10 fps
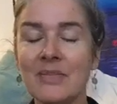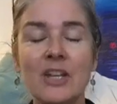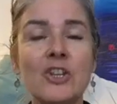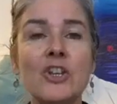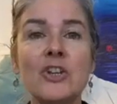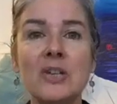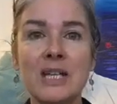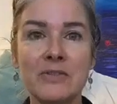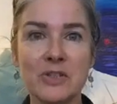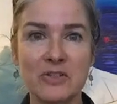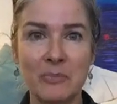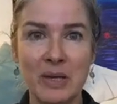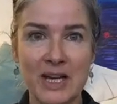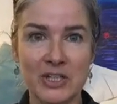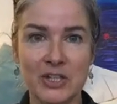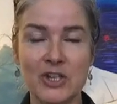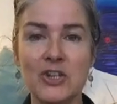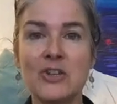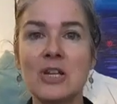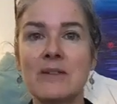new levels of pleasure,
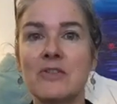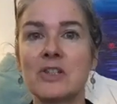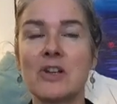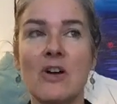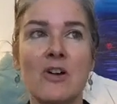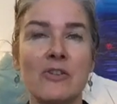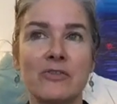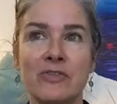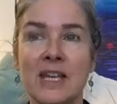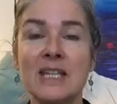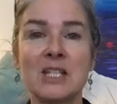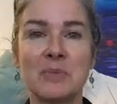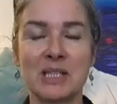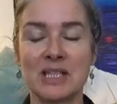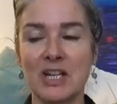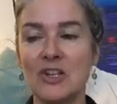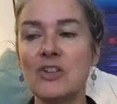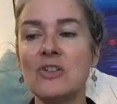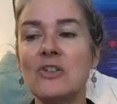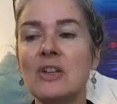new levels of intimacy,
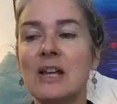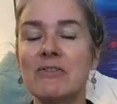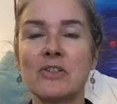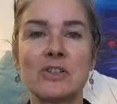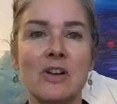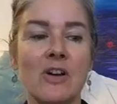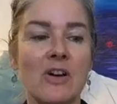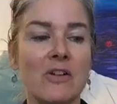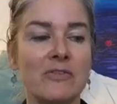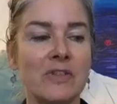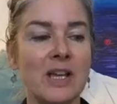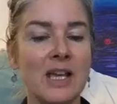new levels of